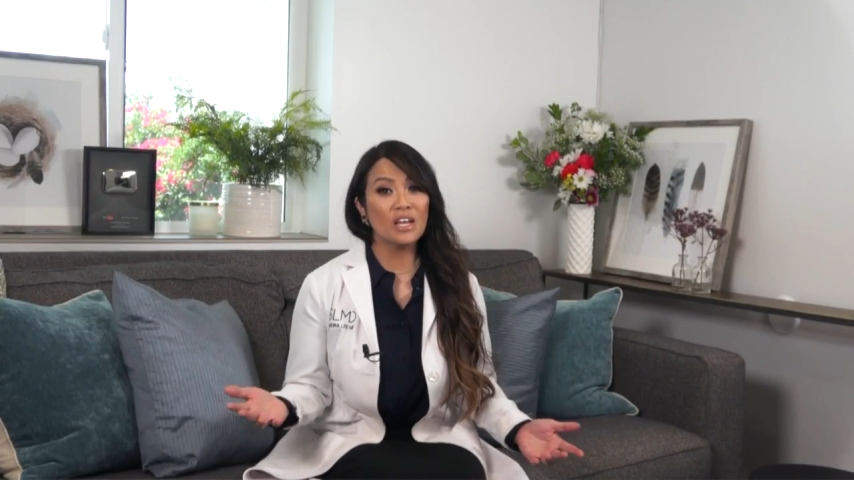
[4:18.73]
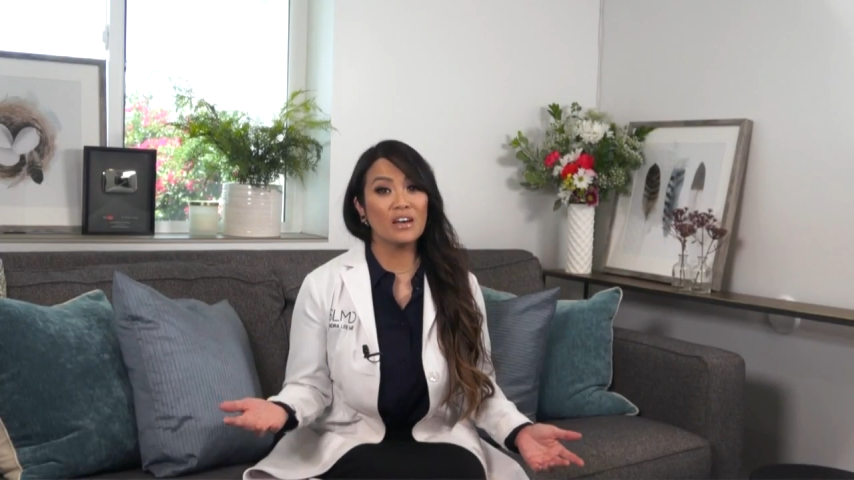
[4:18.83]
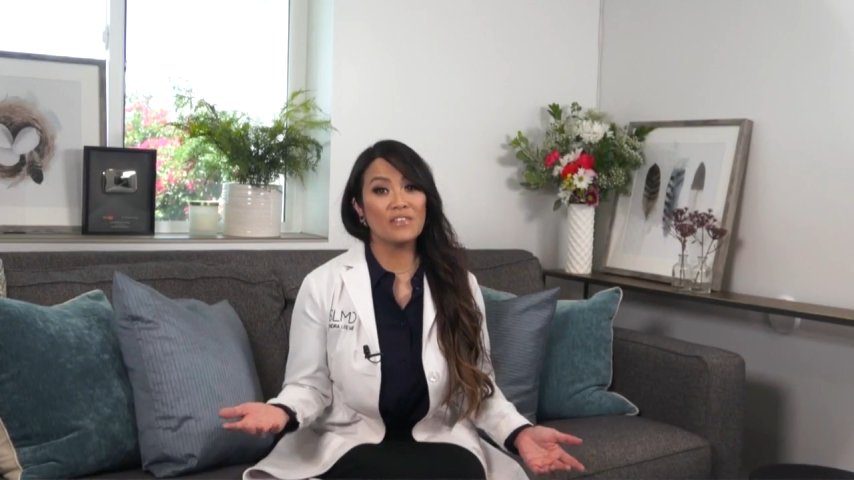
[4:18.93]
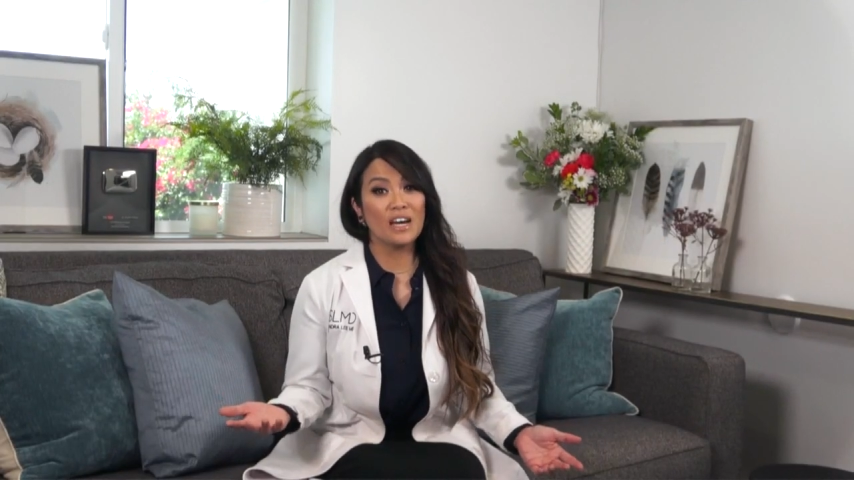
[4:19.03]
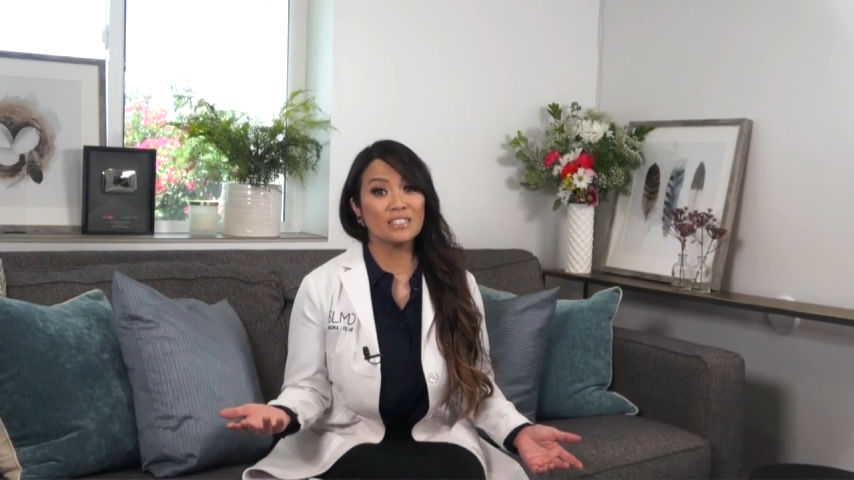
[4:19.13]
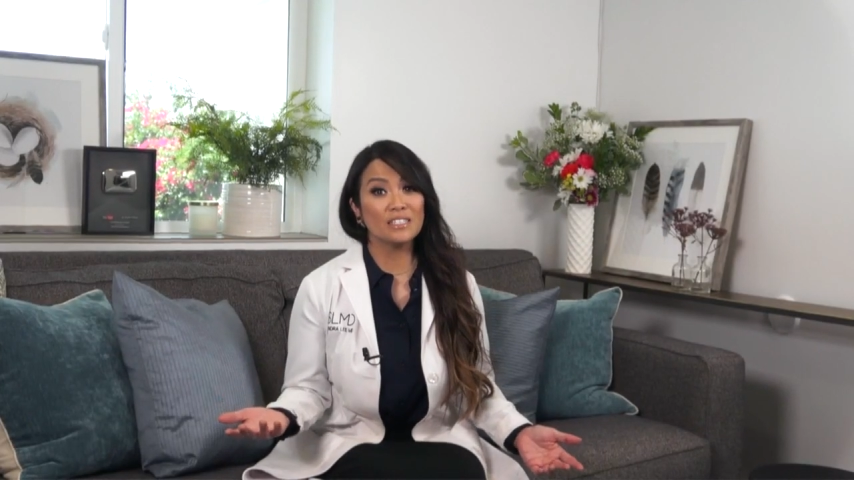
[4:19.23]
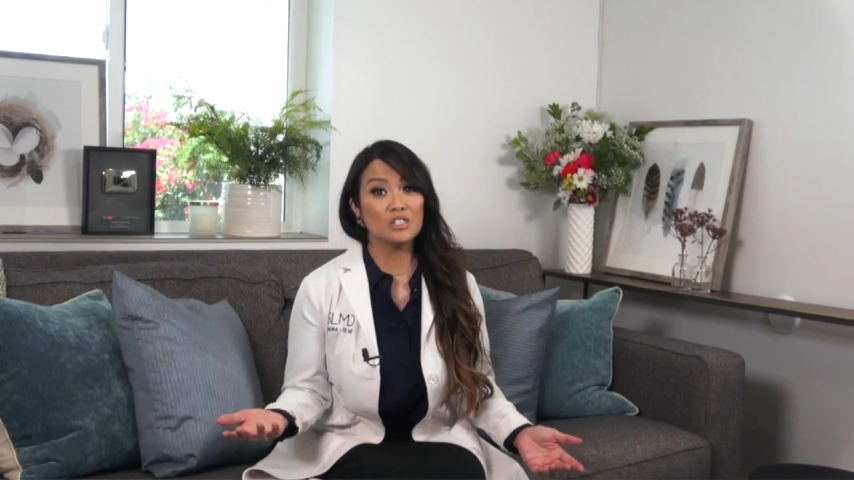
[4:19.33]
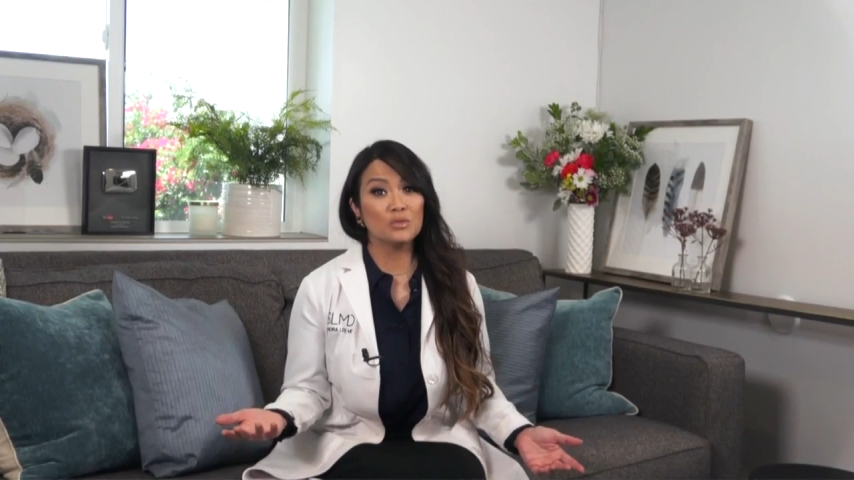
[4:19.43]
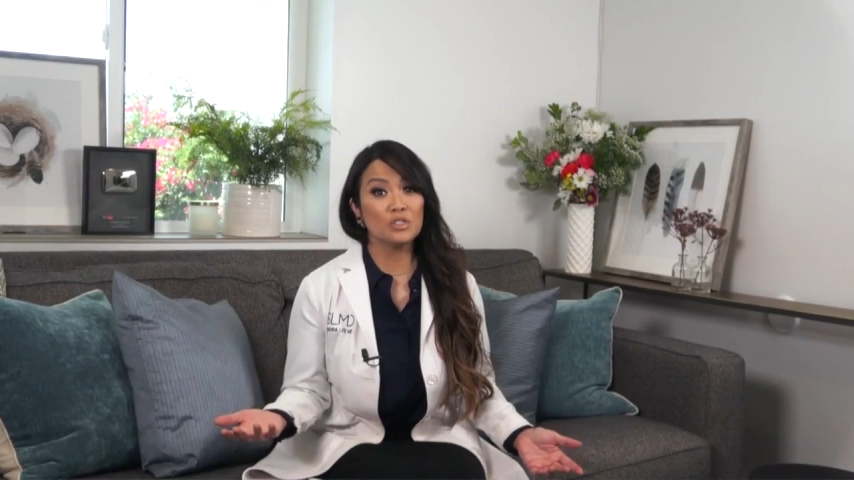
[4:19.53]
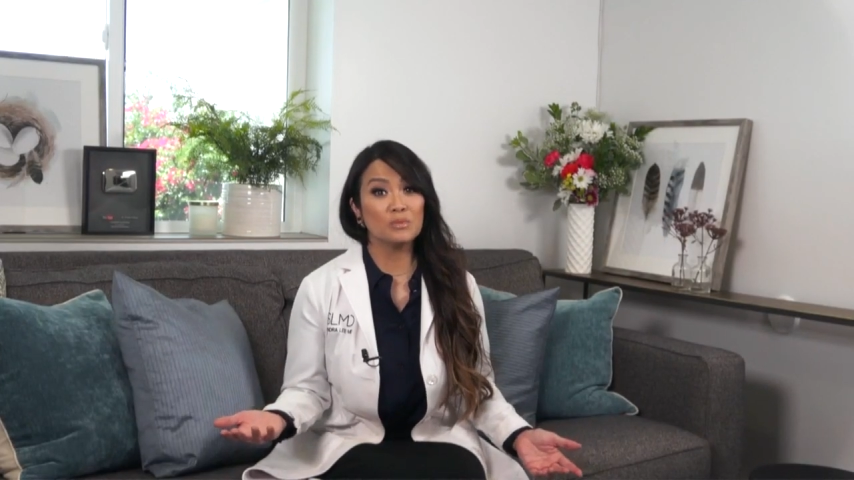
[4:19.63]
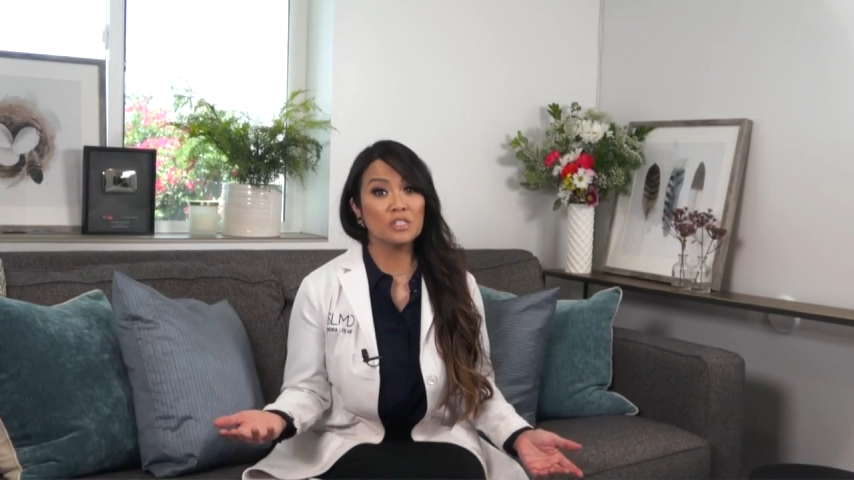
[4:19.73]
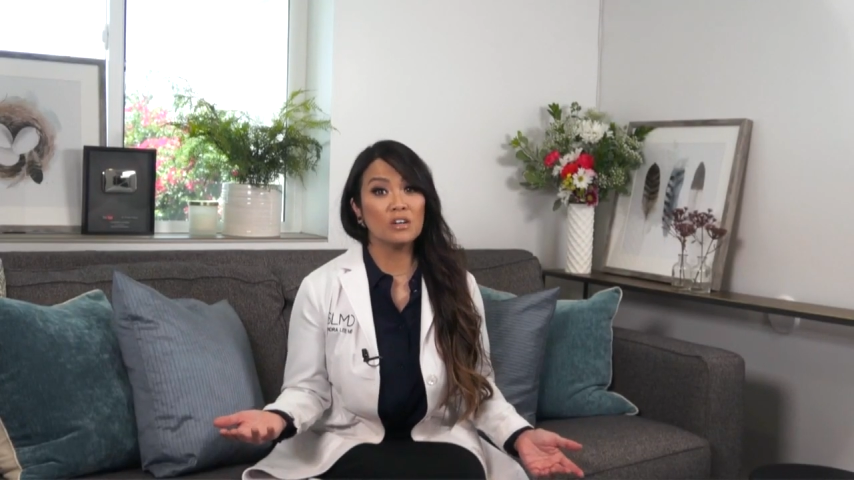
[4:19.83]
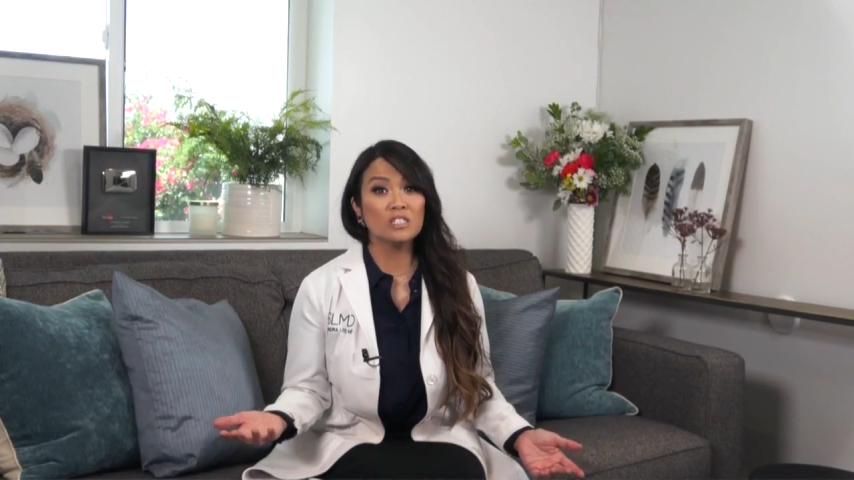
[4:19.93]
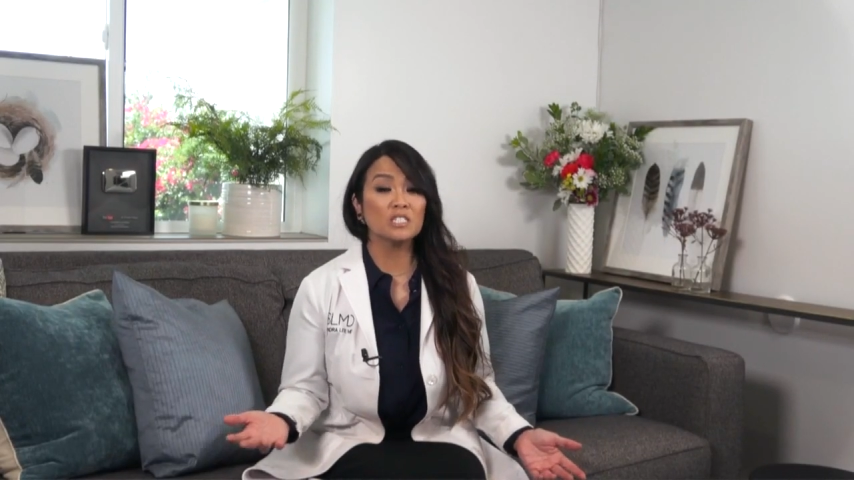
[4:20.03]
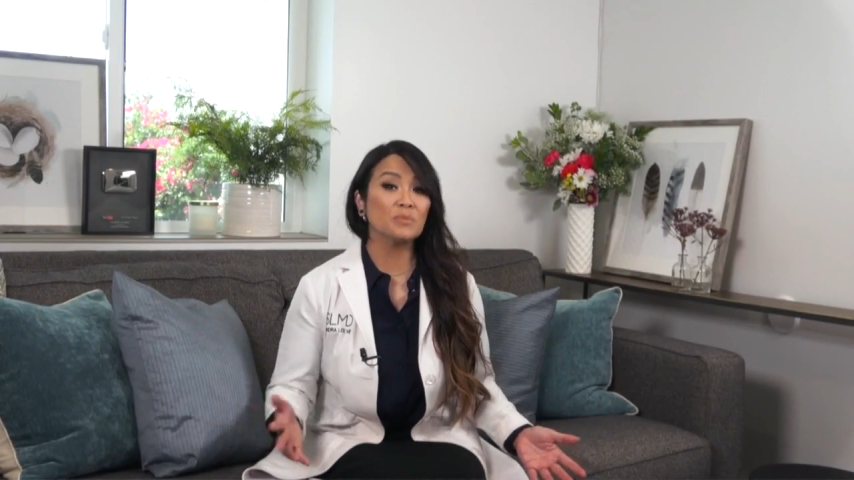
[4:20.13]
have access to a dermatologist,